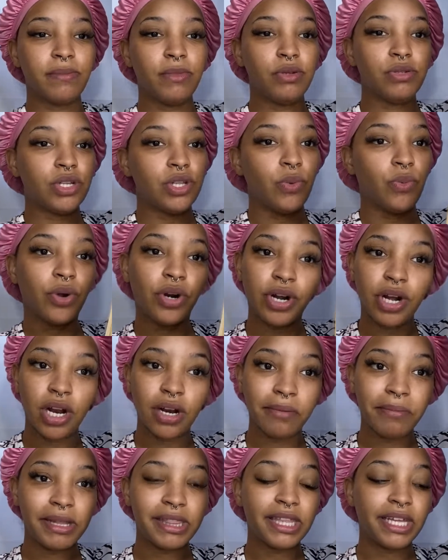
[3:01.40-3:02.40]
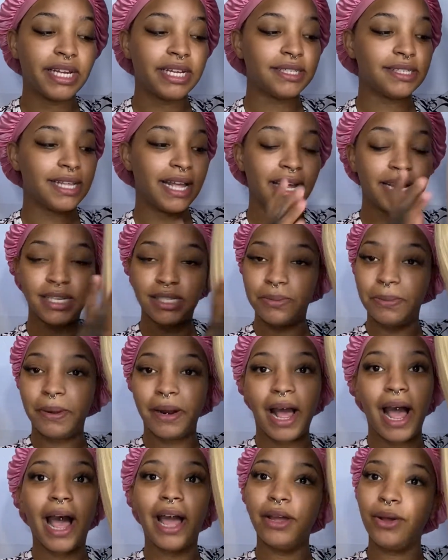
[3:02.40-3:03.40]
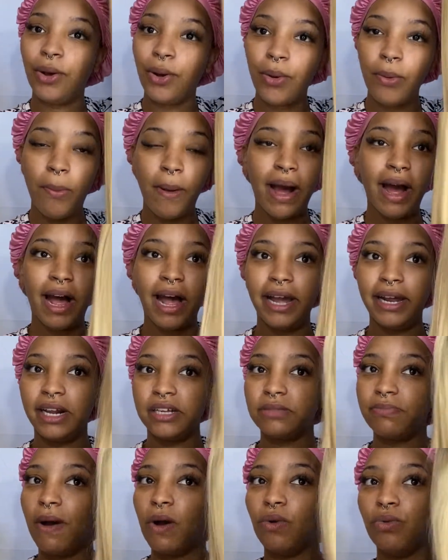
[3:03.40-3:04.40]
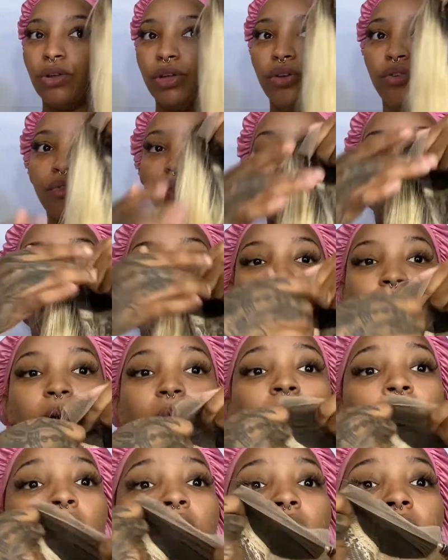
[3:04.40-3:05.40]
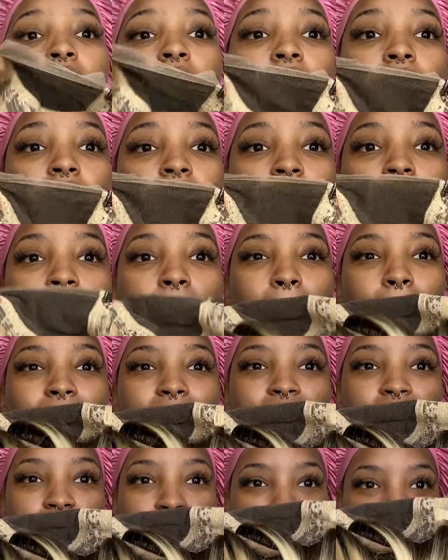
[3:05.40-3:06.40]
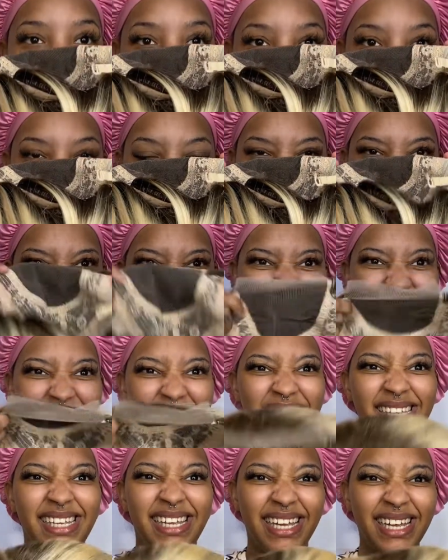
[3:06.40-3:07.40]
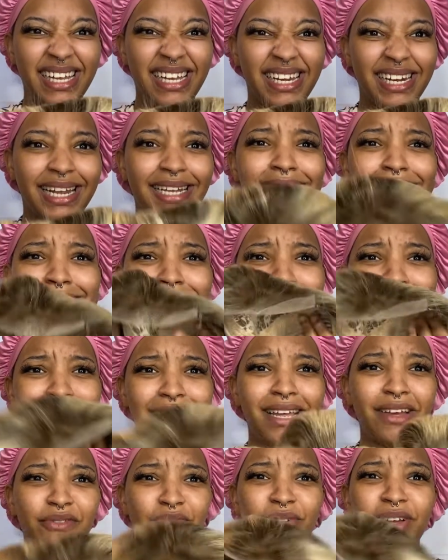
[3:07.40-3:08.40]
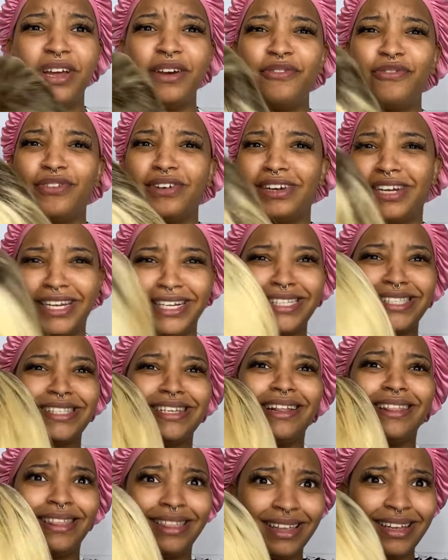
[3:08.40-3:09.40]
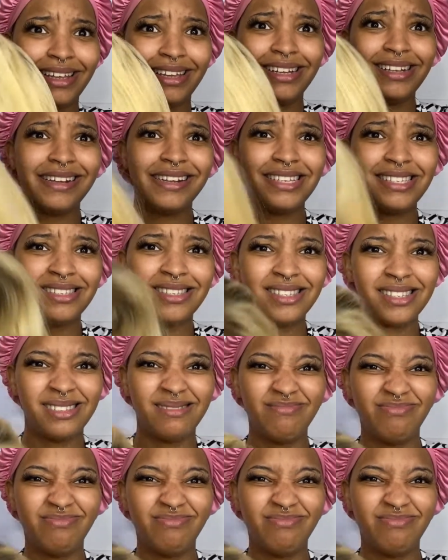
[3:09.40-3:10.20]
using the watercolor method because that is what I go by. That's my holy grail. But yeah, let's see if we can finesse this